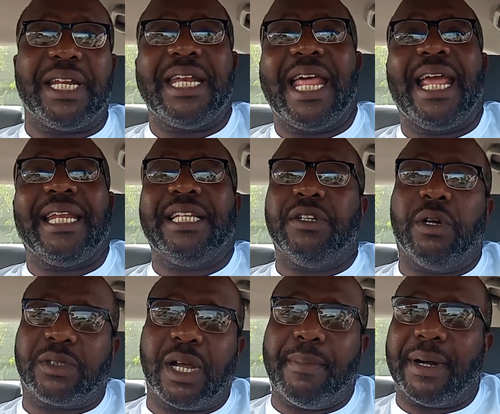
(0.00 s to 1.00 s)
the 90s,
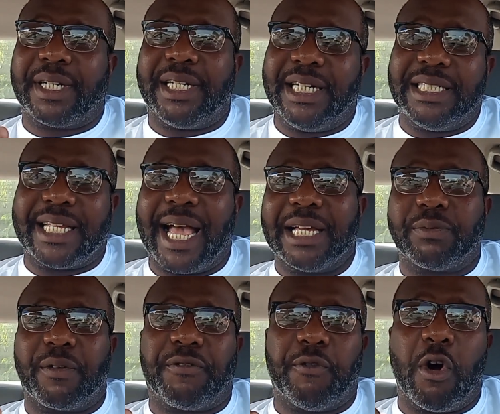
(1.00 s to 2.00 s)
talking about that these guys
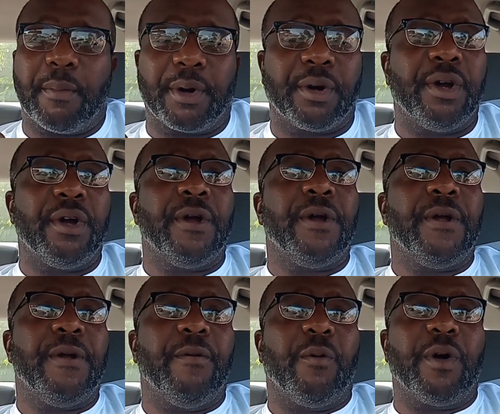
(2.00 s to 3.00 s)

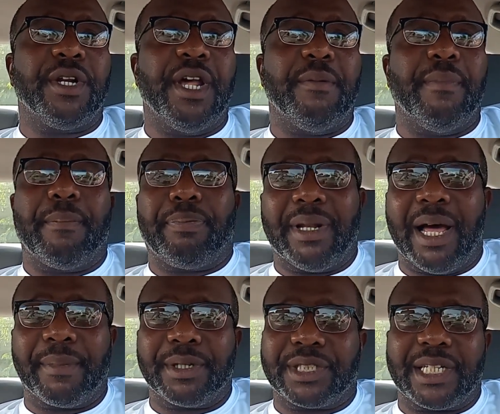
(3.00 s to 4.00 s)
weren't nothing but
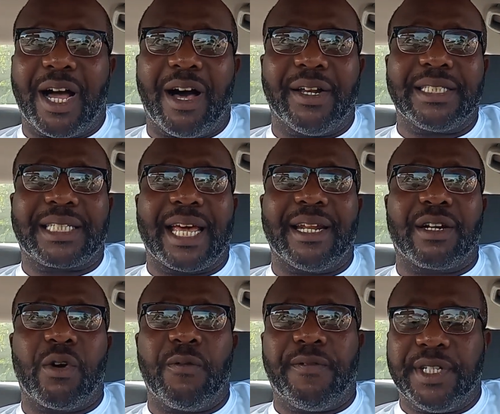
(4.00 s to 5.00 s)
plumbers and all this kind of
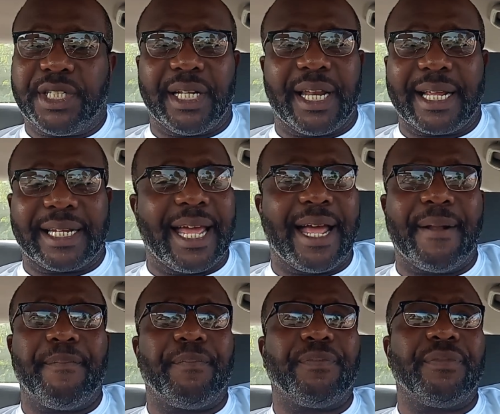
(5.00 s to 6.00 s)
goofy shit like that.
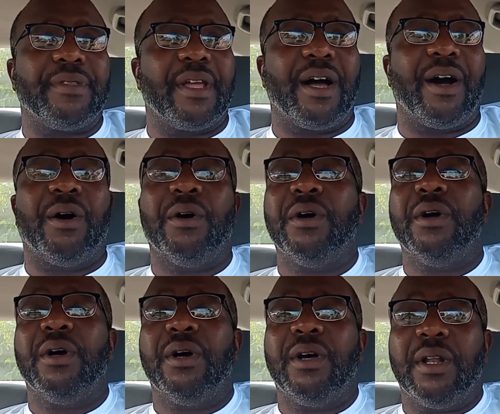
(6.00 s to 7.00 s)
No.
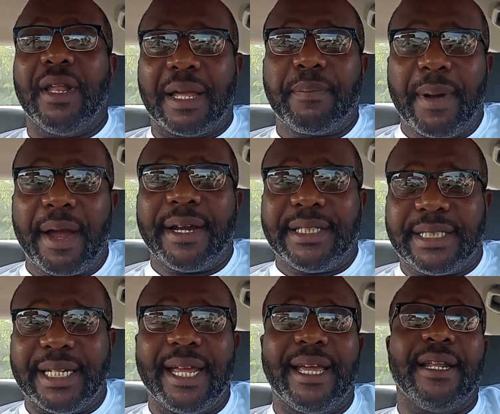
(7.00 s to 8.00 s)
Like Barry
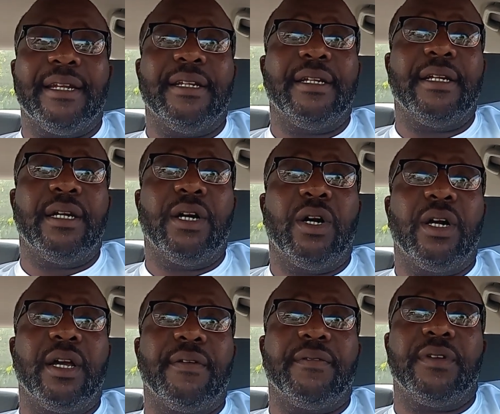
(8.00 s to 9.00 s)
said,
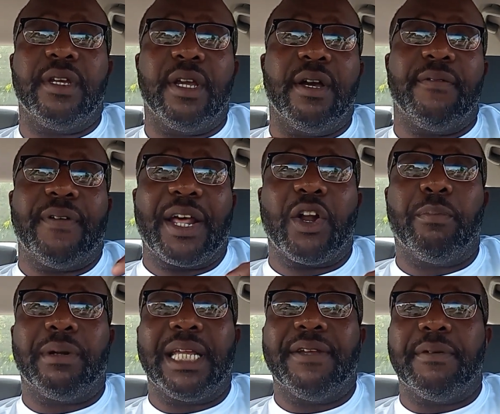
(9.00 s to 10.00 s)
if I don't
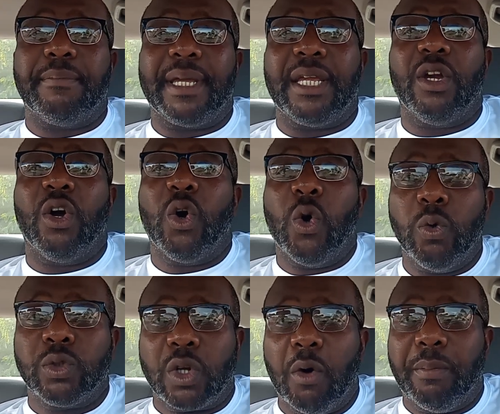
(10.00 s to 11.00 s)
believe in me,
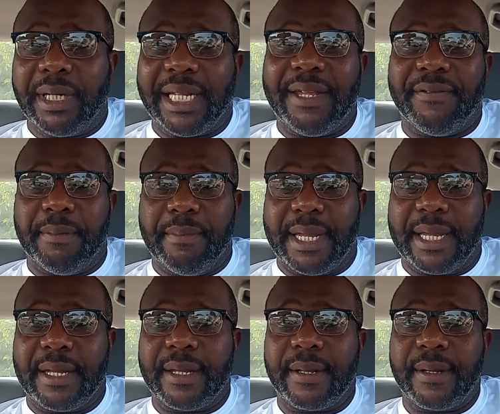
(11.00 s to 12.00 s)
who's going to believe in me?
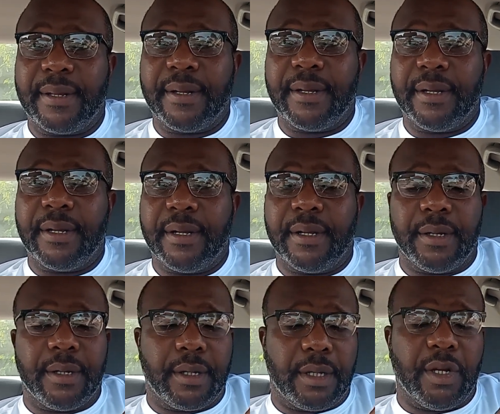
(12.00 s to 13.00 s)

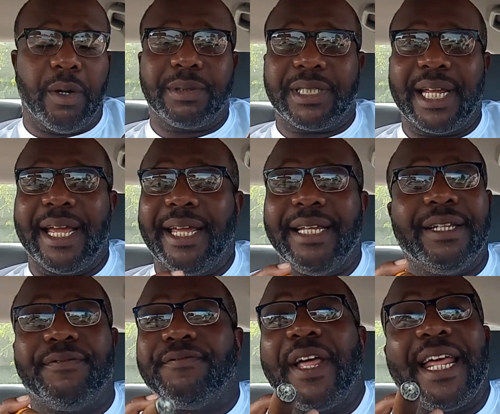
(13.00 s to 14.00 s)
You know what I'm saying? He
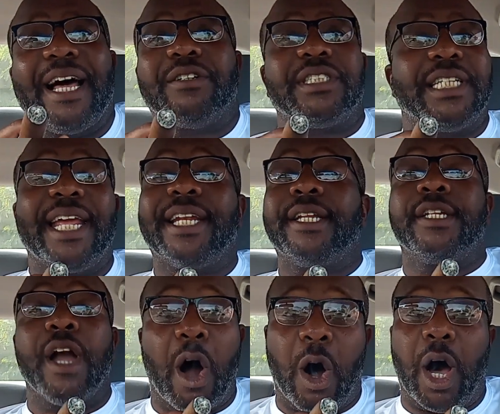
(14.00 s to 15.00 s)
flat out said,
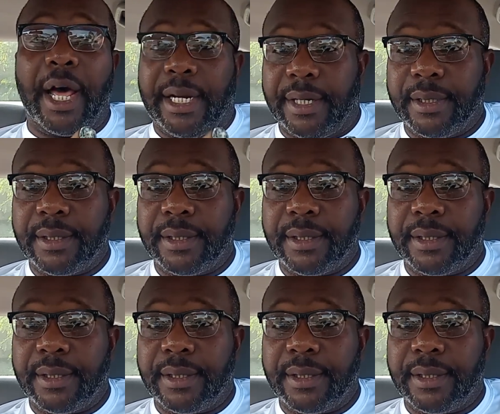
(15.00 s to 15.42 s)
"Gone."